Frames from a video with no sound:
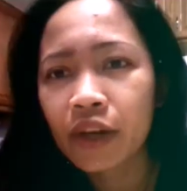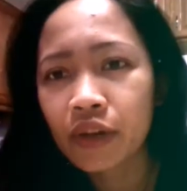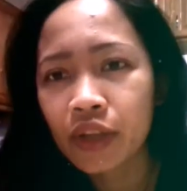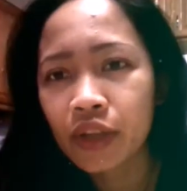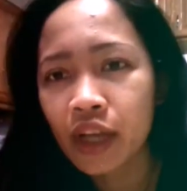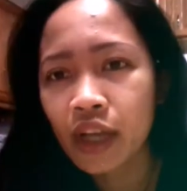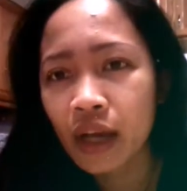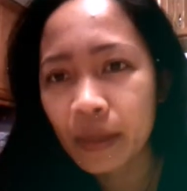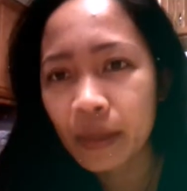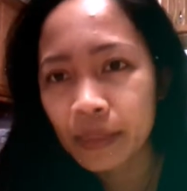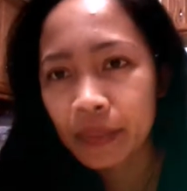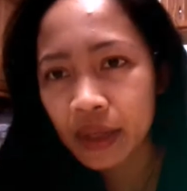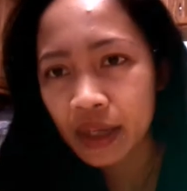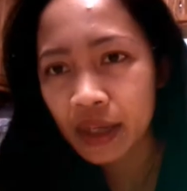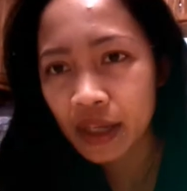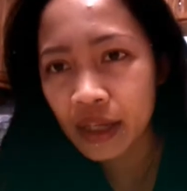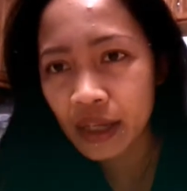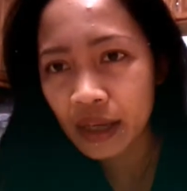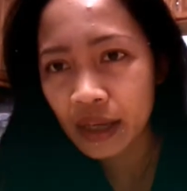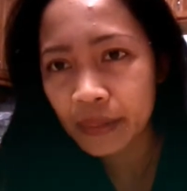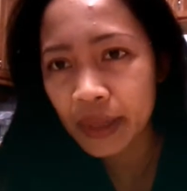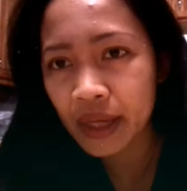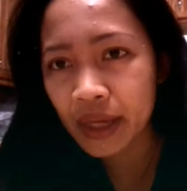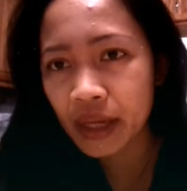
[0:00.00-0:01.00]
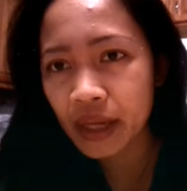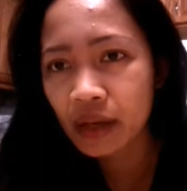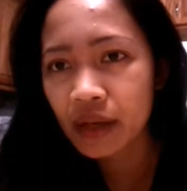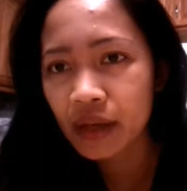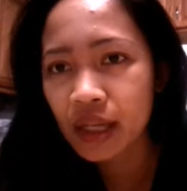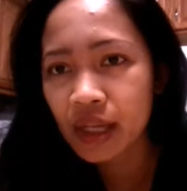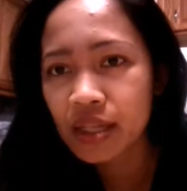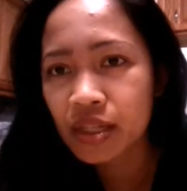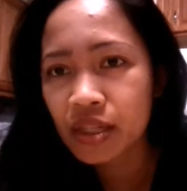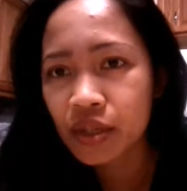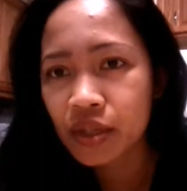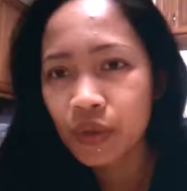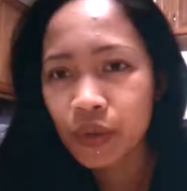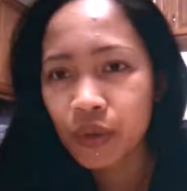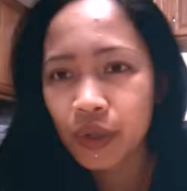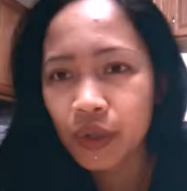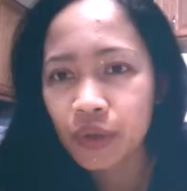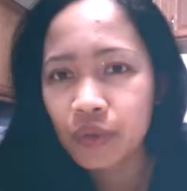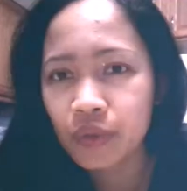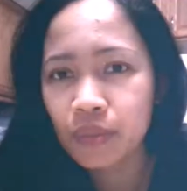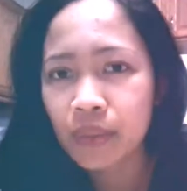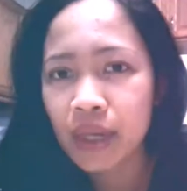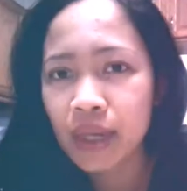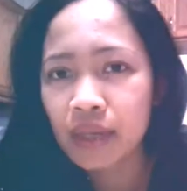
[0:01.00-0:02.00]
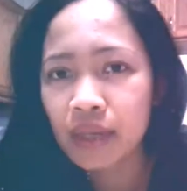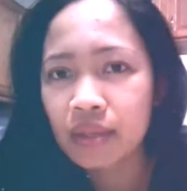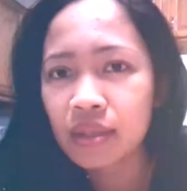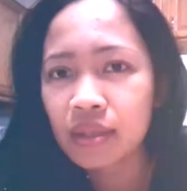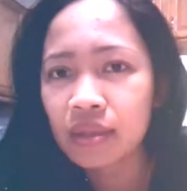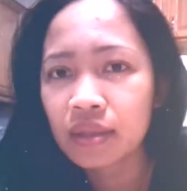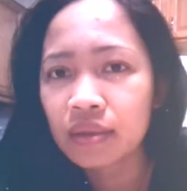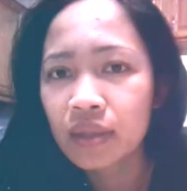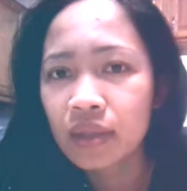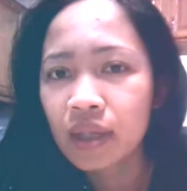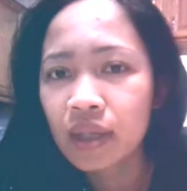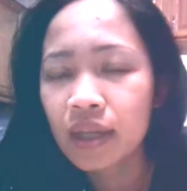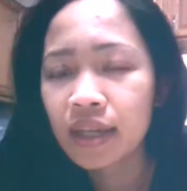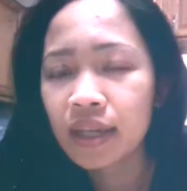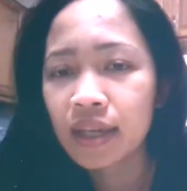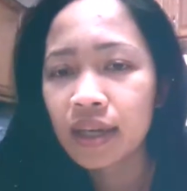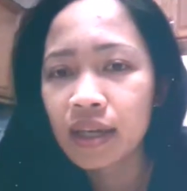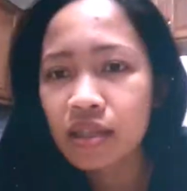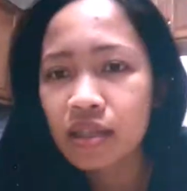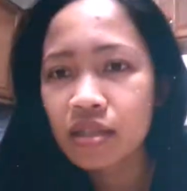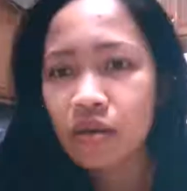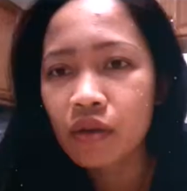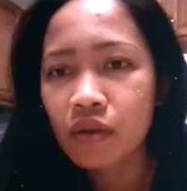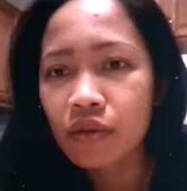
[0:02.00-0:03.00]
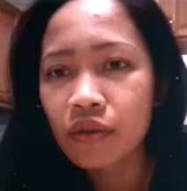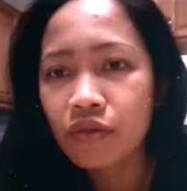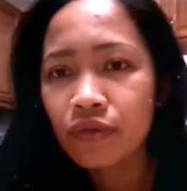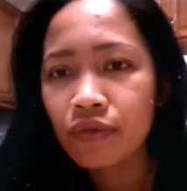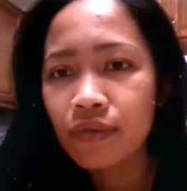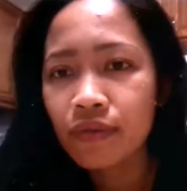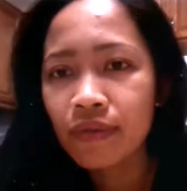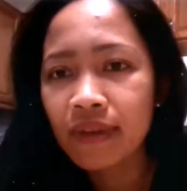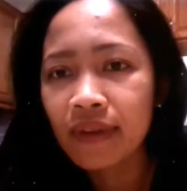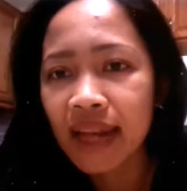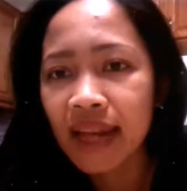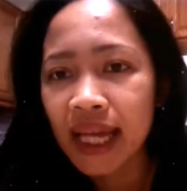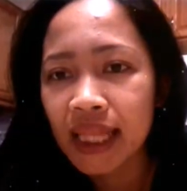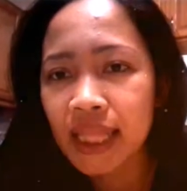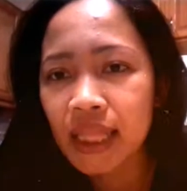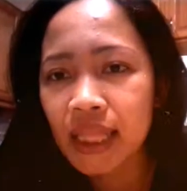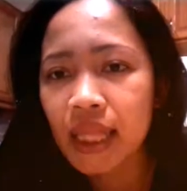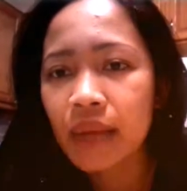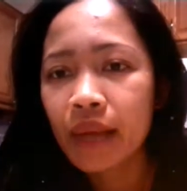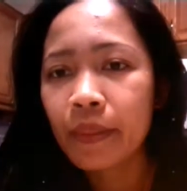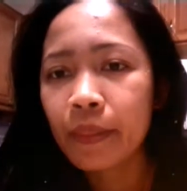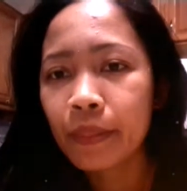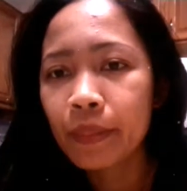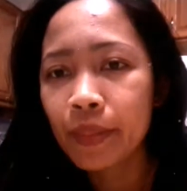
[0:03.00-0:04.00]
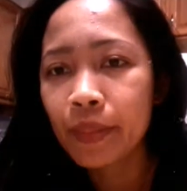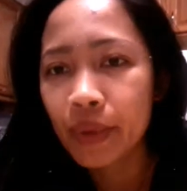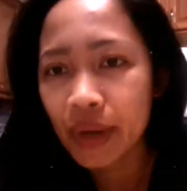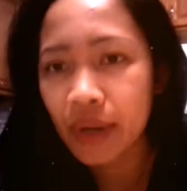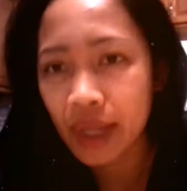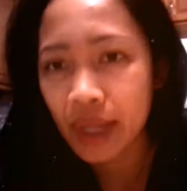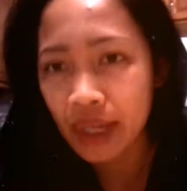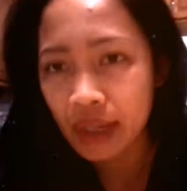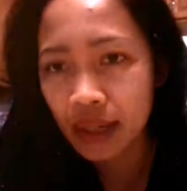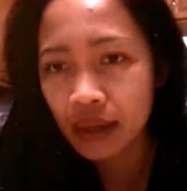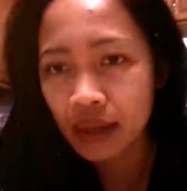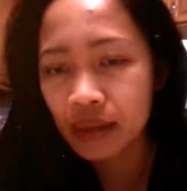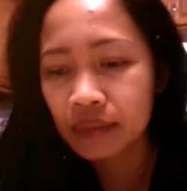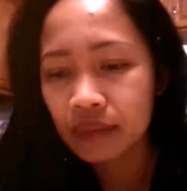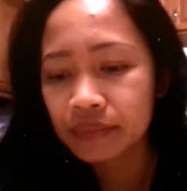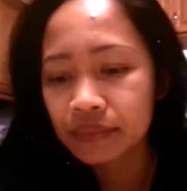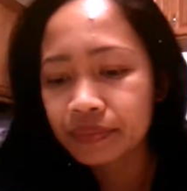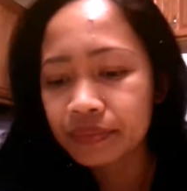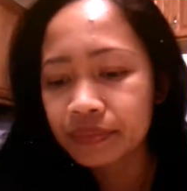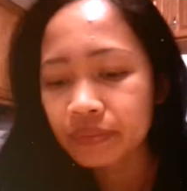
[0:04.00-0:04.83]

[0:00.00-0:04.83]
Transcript: I don't have the name. I cannot show you, but yeah, it's called flat braid.